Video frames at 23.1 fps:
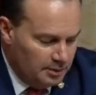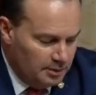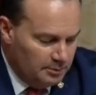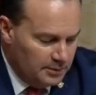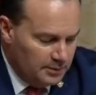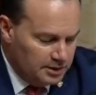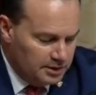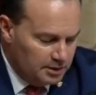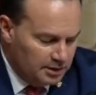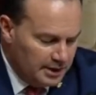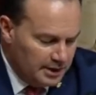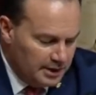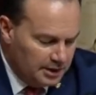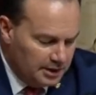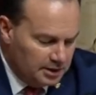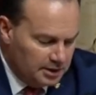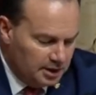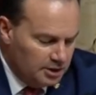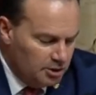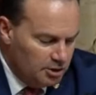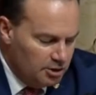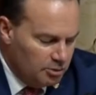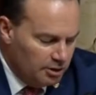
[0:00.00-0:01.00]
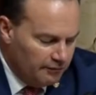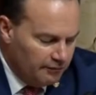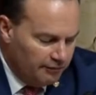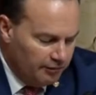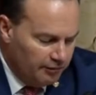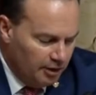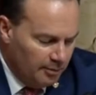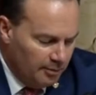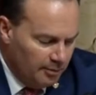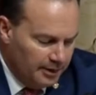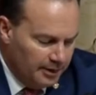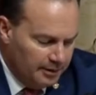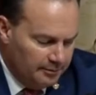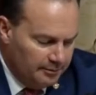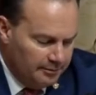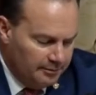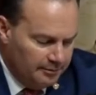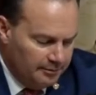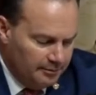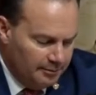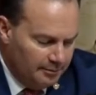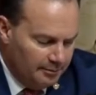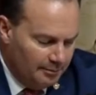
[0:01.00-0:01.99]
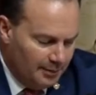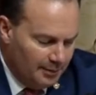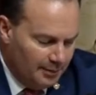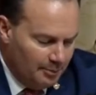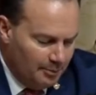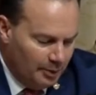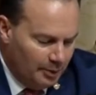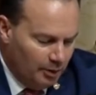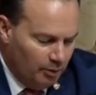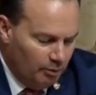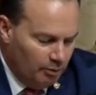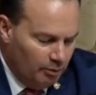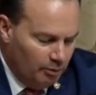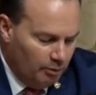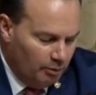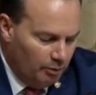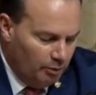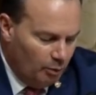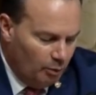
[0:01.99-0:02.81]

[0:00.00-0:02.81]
Mr. Ned, can you confirm that my bill